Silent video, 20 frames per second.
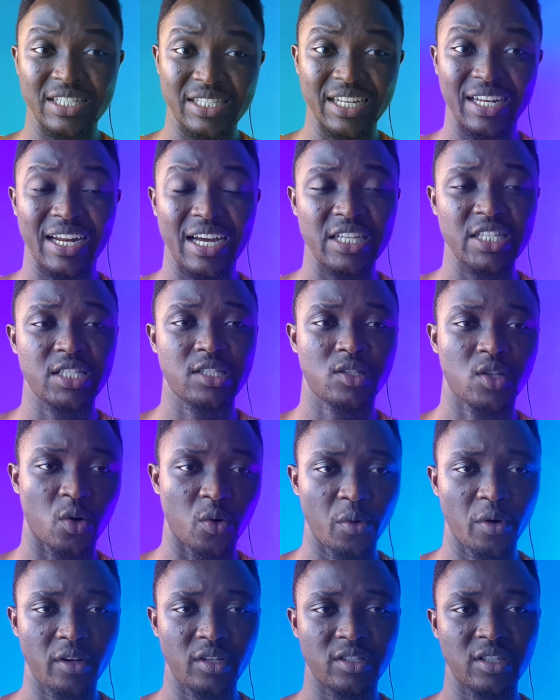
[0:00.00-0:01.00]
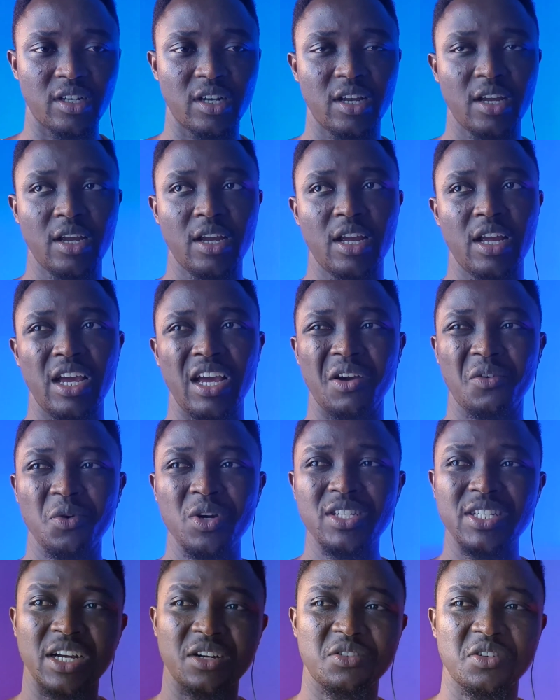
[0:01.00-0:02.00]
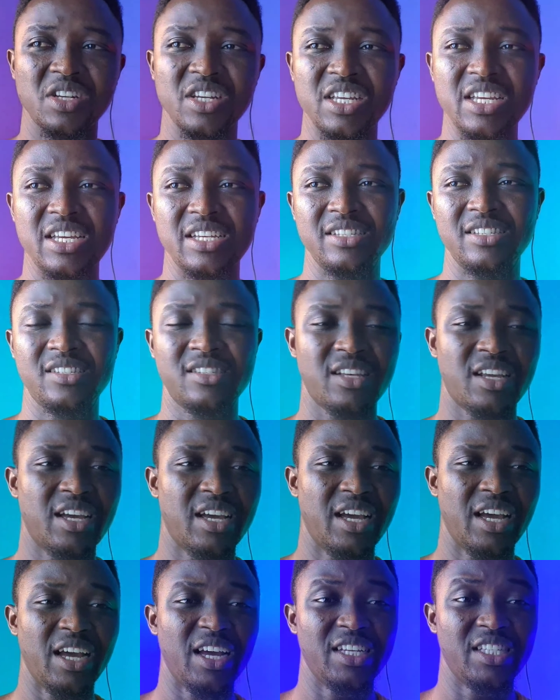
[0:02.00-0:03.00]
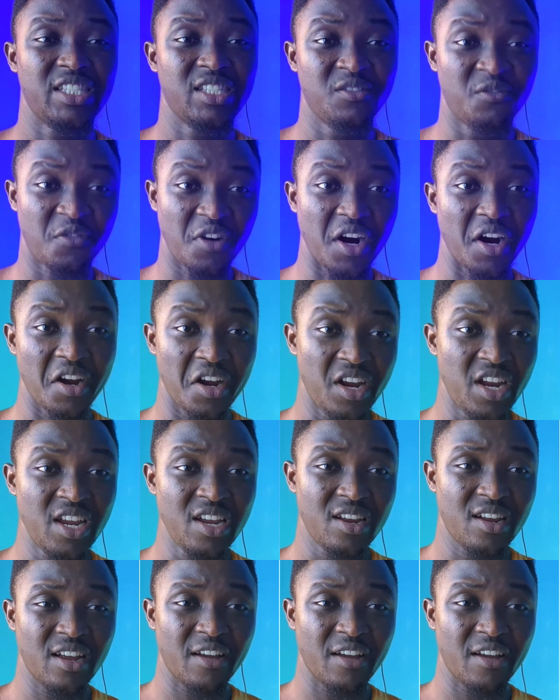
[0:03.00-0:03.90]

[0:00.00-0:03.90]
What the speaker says: internal storage, and which actually is very